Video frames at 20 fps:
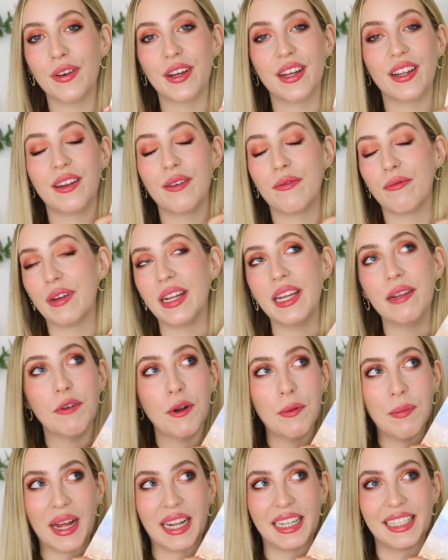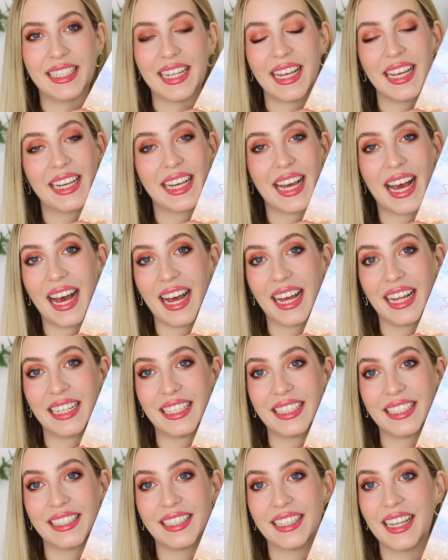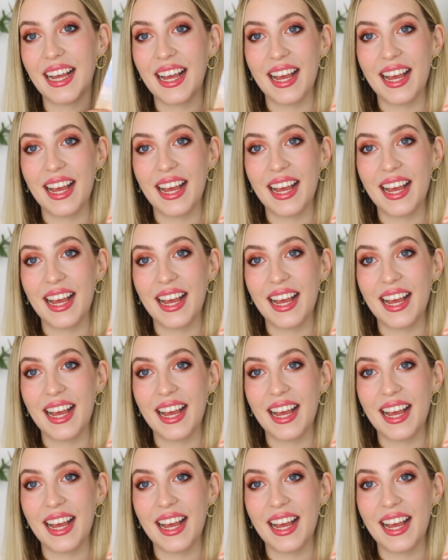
fun, really romantic, and